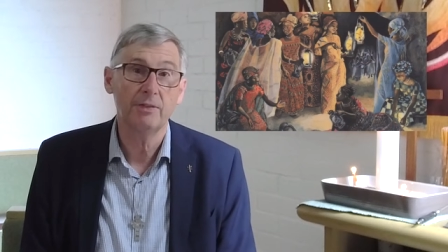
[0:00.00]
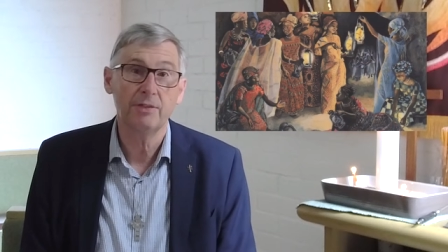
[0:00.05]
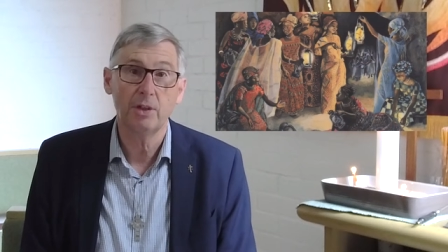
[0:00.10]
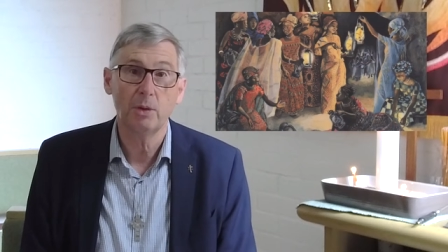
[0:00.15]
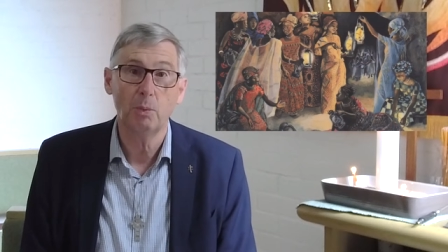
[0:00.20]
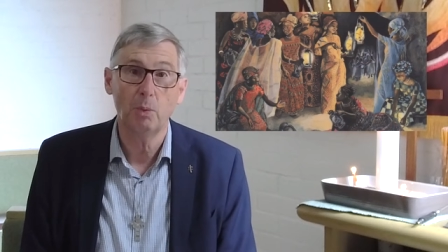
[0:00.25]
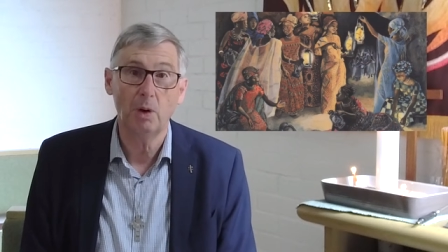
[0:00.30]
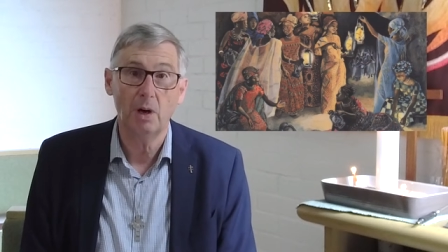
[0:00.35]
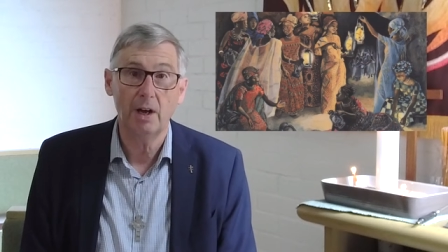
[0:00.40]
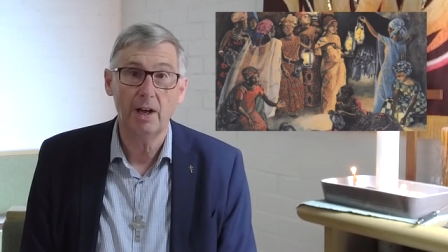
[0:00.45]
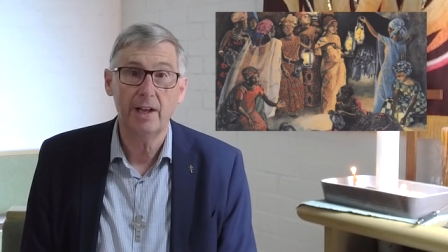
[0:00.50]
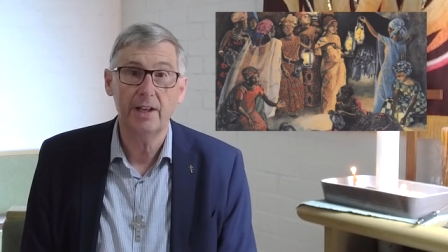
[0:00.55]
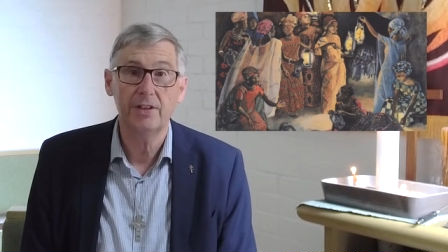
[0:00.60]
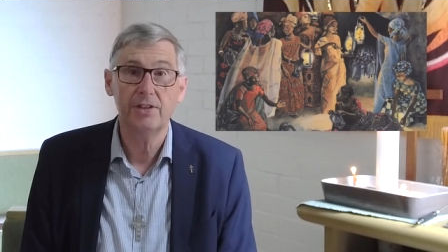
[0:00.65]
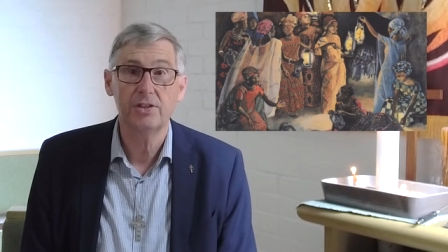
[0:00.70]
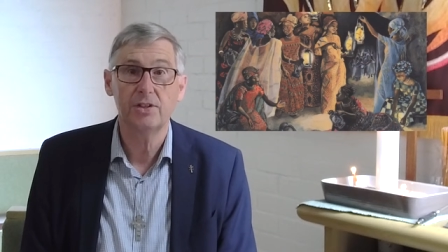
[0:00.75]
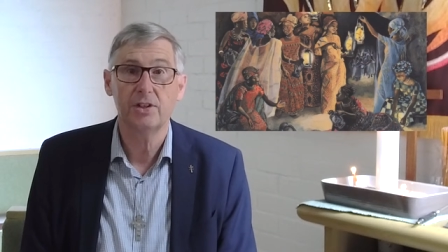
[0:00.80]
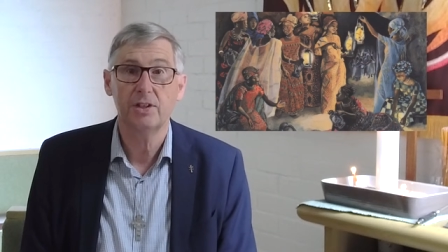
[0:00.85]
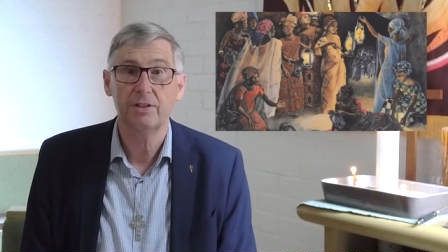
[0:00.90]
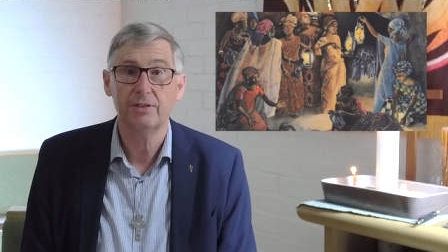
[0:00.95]
of the
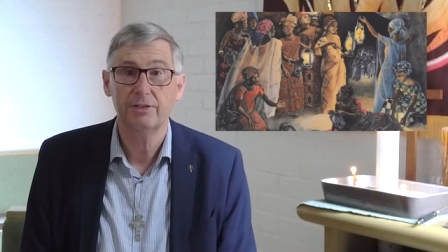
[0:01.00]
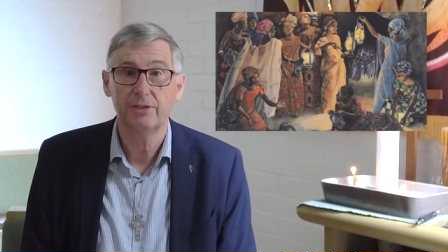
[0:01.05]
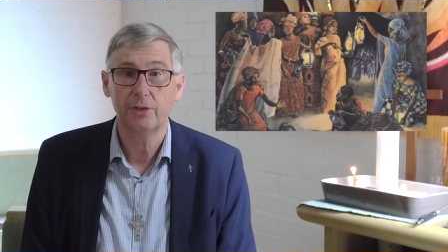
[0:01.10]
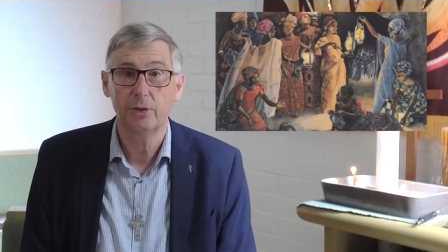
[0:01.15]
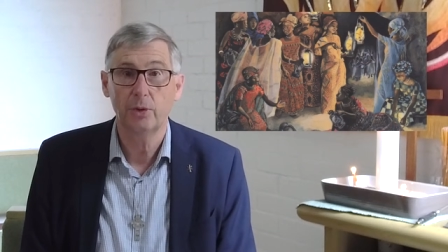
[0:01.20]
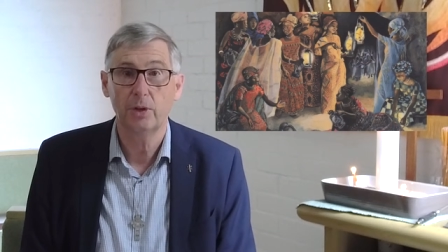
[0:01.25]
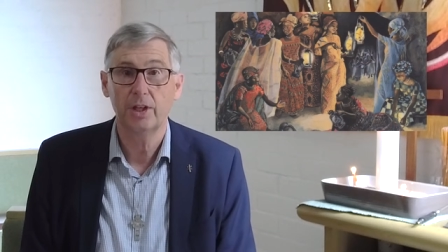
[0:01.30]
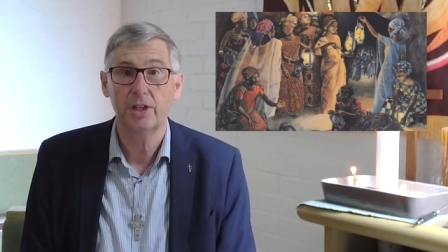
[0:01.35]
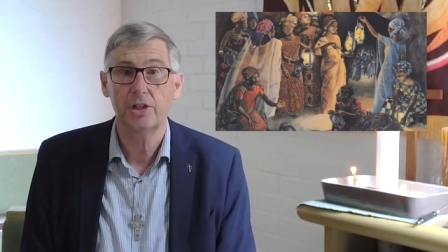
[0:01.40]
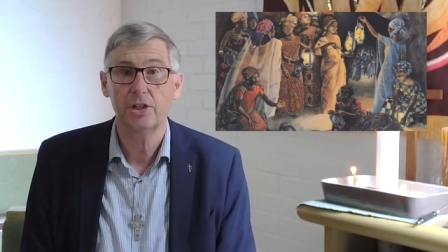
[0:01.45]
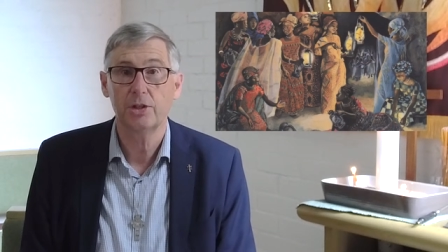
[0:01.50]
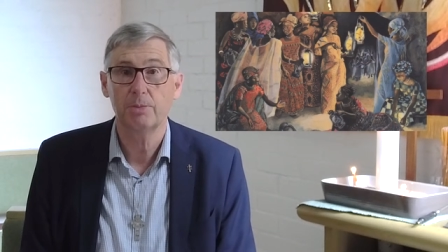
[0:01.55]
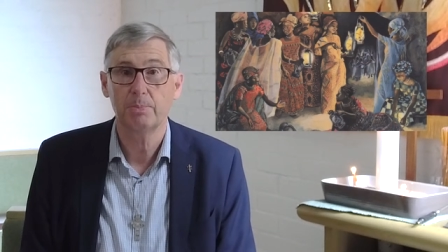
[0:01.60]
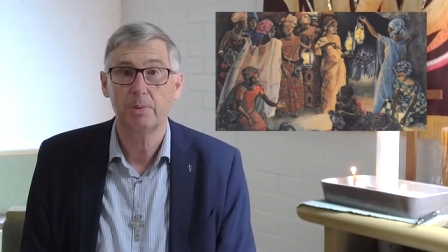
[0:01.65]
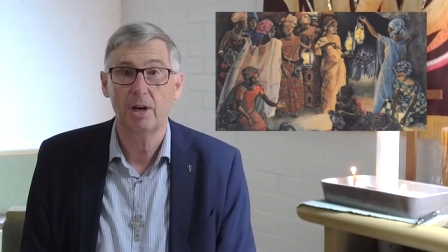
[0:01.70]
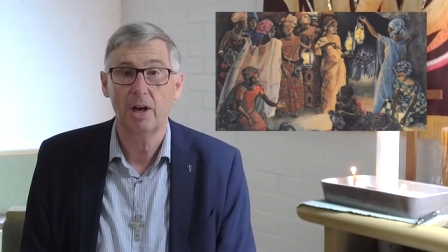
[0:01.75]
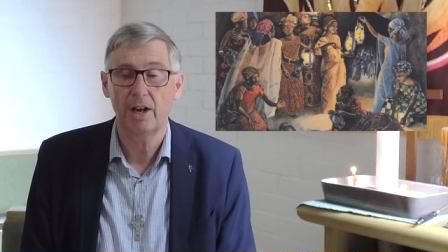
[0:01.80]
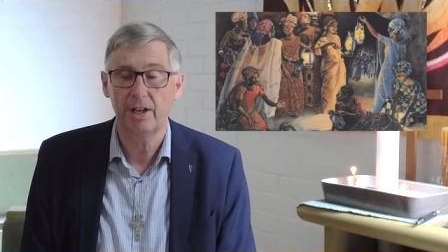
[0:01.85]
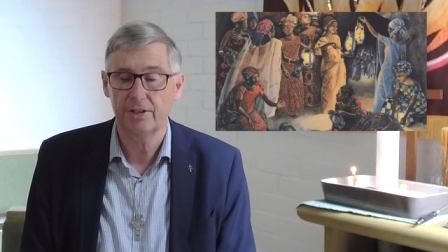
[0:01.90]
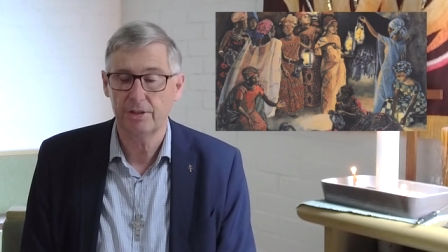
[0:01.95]
wise and foolish
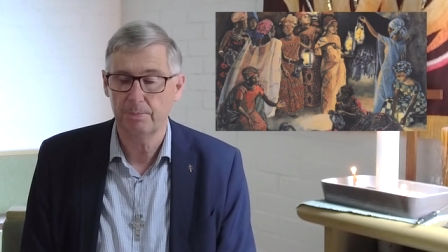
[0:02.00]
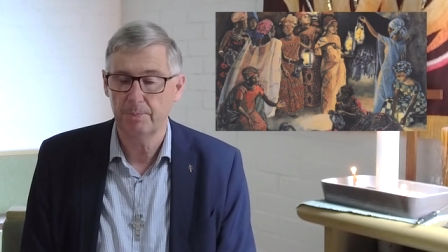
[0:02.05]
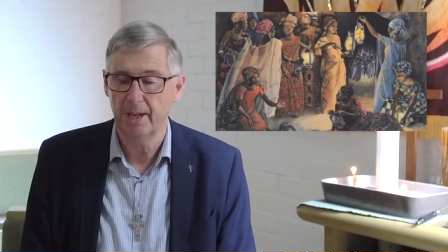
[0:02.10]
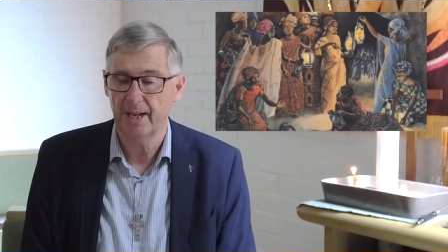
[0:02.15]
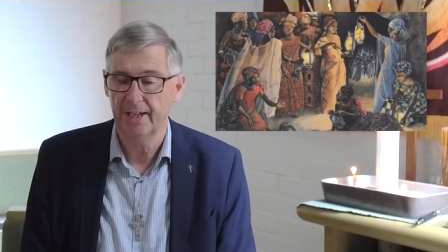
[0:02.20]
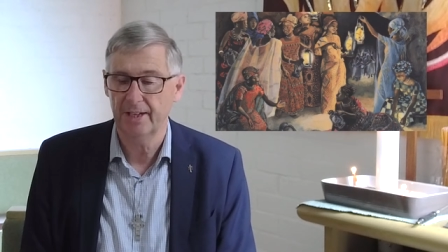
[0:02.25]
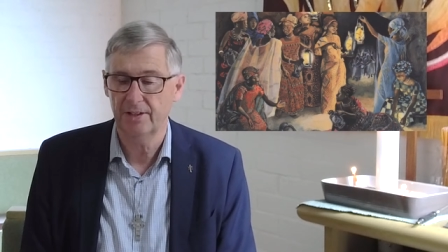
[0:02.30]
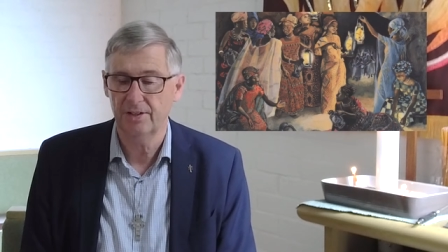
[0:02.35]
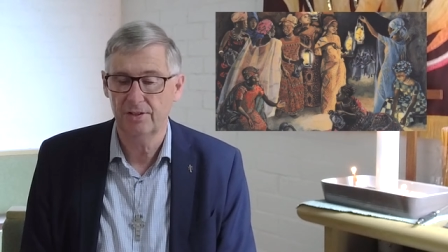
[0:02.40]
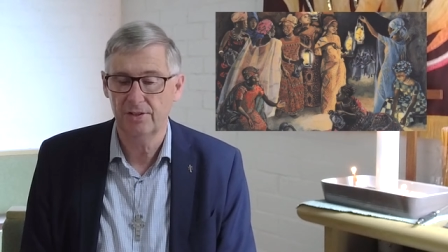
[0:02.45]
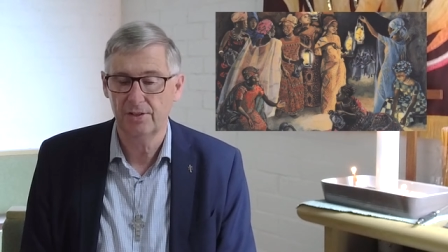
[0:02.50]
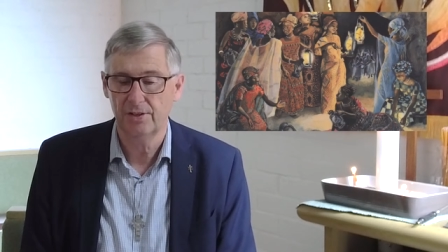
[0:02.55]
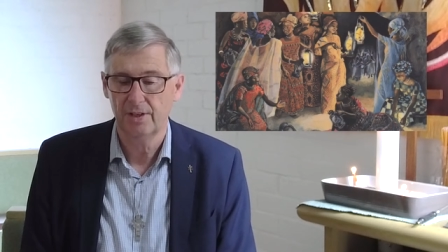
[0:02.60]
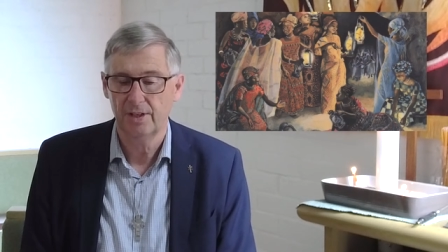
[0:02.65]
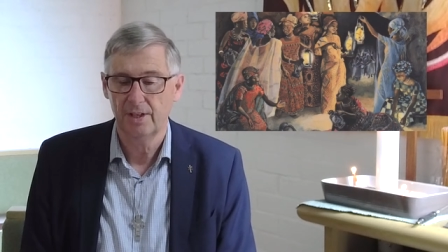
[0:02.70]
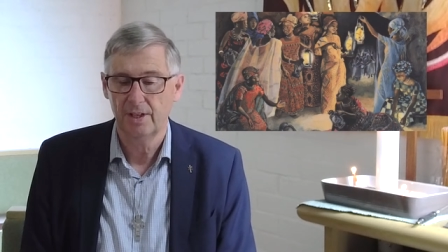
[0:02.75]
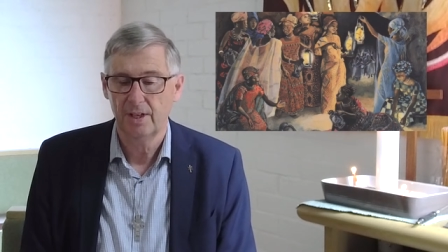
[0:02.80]
bridesmaids,